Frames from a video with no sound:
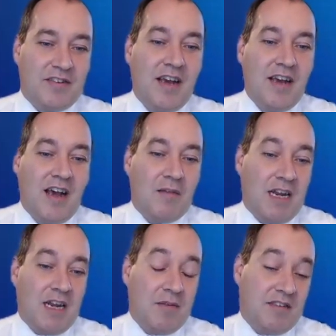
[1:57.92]
Chris.
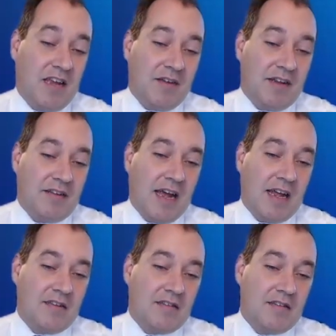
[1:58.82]
My name is David,
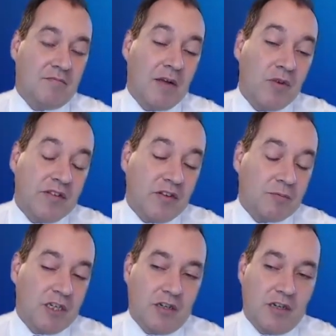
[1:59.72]
and my
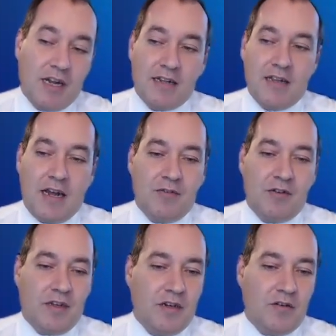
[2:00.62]
research mission at
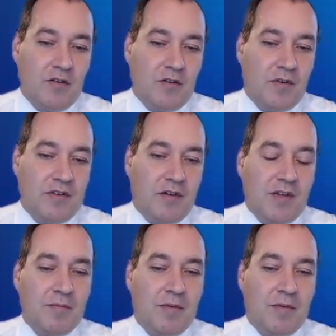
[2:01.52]
the Technical University of